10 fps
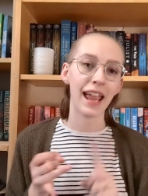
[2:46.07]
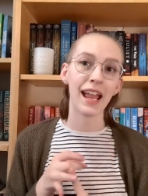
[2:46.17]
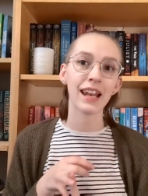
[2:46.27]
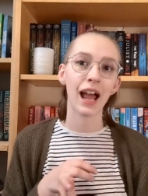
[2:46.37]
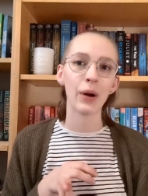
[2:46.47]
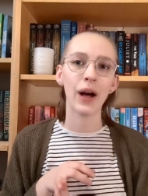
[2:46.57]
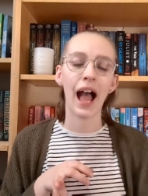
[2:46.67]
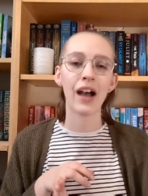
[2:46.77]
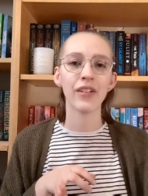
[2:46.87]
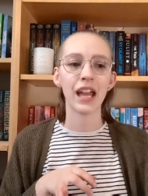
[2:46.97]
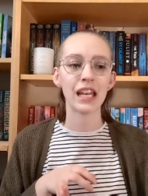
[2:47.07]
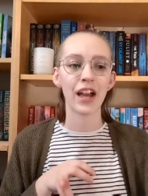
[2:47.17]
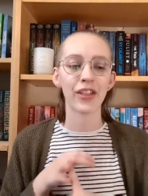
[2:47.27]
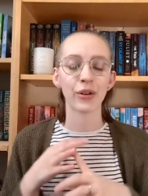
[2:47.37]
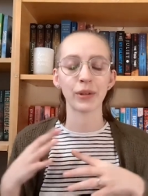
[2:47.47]
and I will have
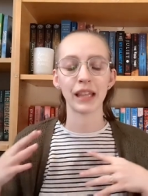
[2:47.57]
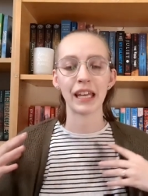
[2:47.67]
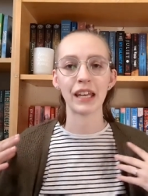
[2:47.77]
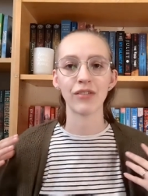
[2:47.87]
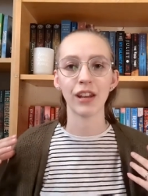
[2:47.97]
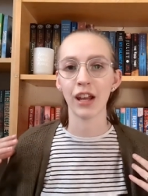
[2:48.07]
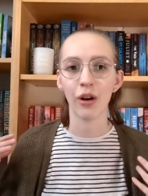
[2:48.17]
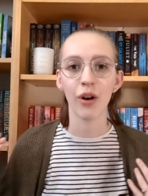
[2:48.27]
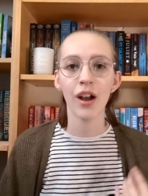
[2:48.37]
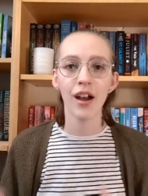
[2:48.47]
another related video